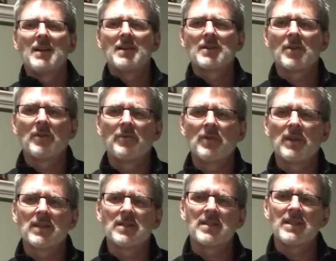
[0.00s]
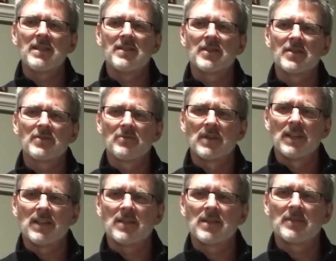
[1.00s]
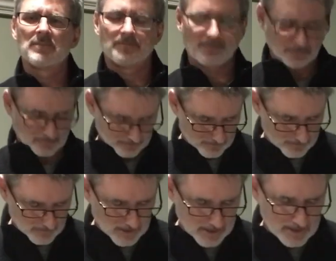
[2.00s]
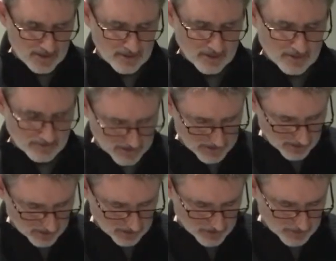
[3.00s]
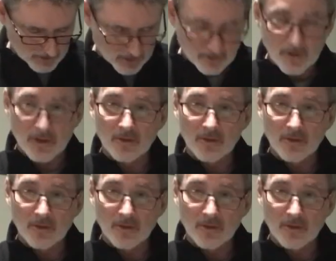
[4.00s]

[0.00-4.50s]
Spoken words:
So if you can see the strings here, my knuckle should be over,